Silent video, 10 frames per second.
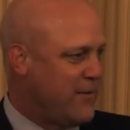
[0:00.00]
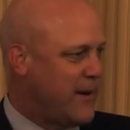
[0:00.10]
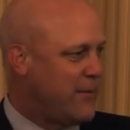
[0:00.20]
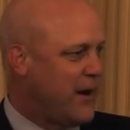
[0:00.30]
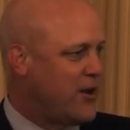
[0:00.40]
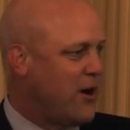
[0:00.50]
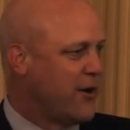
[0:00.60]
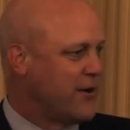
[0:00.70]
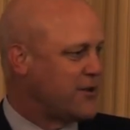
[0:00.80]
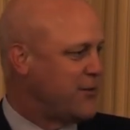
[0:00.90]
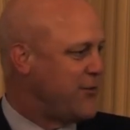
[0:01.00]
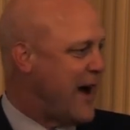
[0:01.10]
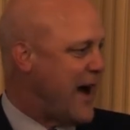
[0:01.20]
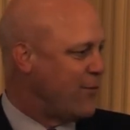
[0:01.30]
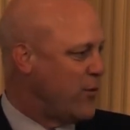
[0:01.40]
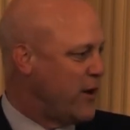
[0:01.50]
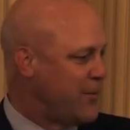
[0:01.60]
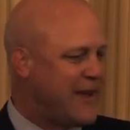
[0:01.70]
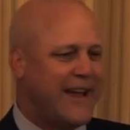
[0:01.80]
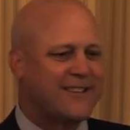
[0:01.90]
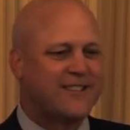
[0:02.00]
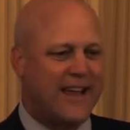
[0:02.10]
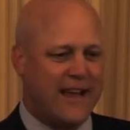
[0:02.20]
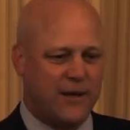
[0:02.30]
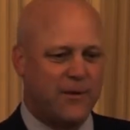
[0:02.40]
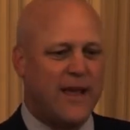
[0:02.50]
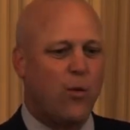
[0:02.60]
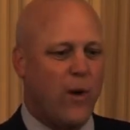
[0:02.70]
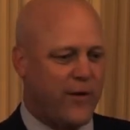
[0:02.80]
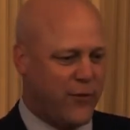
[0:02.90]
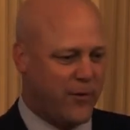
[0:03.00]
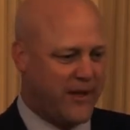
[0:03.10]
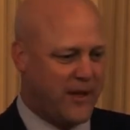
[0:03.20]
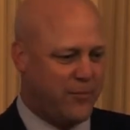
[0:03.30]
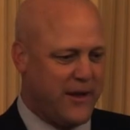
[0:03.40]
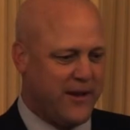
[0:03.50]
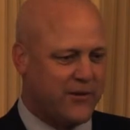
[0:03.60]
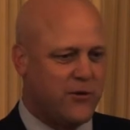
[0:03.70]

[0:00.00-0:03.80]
My youngest of 5, William, can't stand him, can't wait for him to get beat.